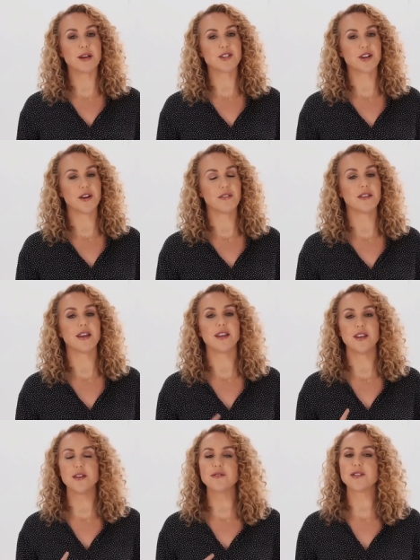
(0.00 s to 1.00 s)
my show, then
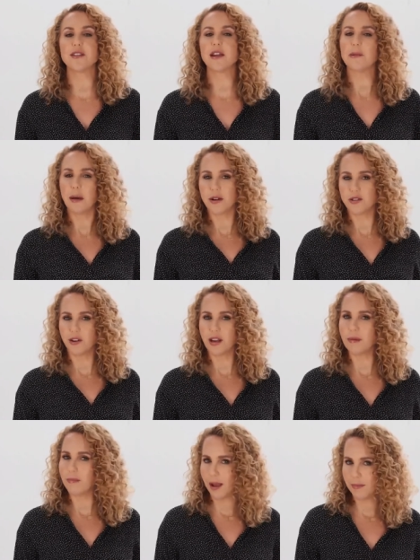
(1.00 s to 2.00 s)
you should think about
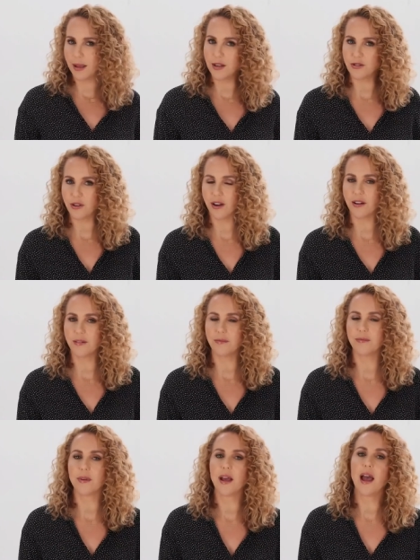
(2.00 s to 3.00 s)
joining my Patreon.
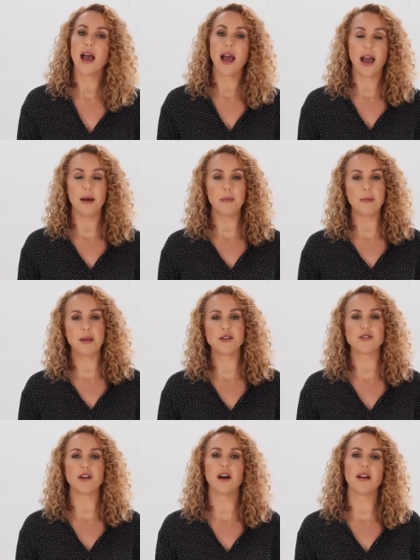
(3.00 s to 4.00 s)
At my
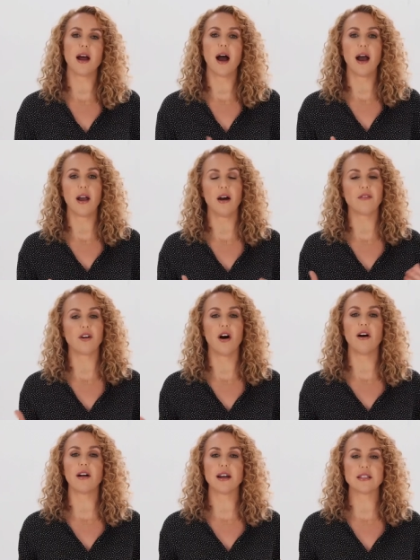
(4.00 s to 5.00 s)
Patreon, I offer
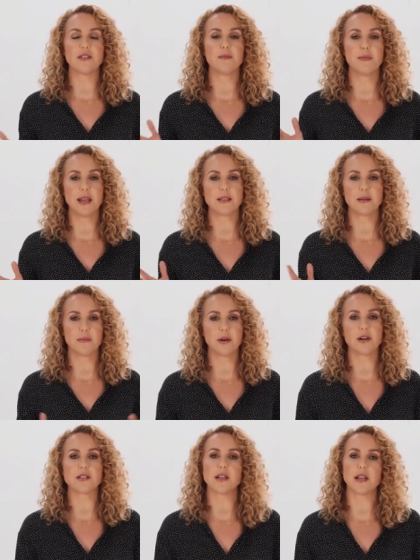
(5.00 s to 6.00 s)
all kinds of amazing
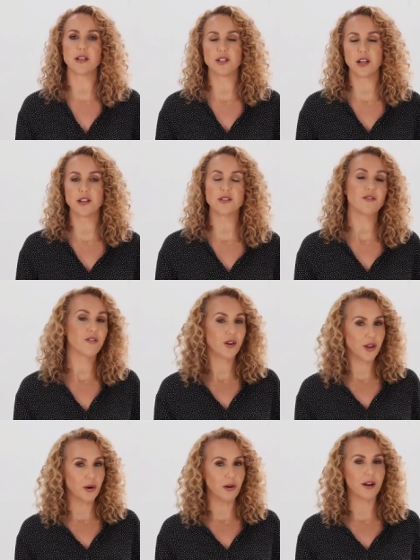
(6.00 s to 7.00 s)
perks in exchange for
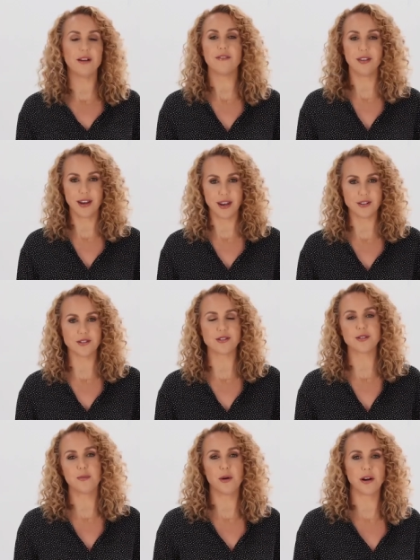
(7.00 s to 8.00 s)
your financial
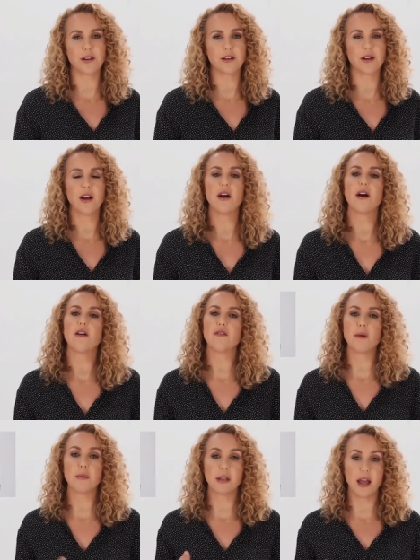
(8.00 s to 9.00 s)
support.
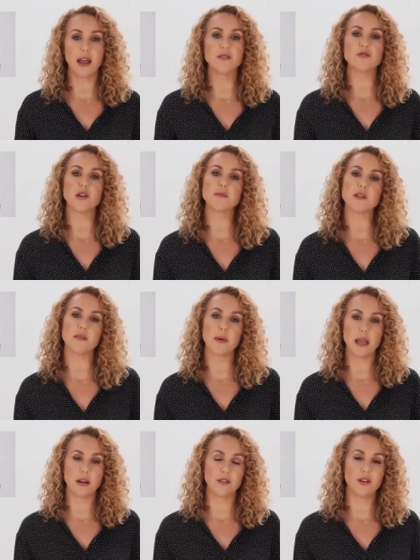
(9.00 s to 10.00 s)
From live streams of my
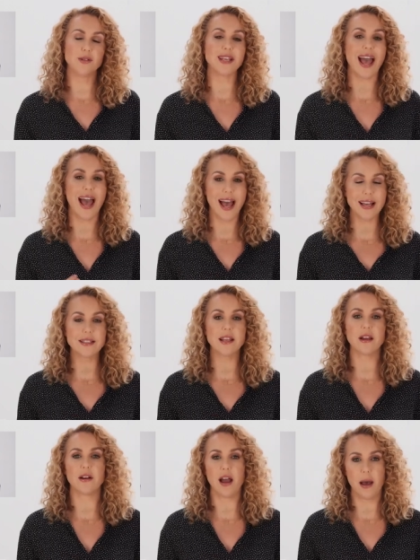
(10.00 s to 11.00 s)
interviews as
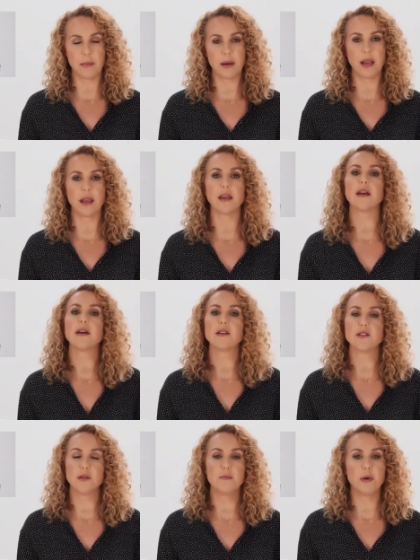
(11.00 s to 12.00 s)
they are happening,
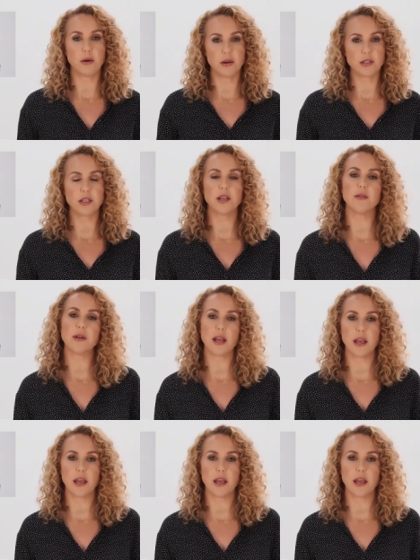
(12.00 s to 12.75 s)
to bonus Q and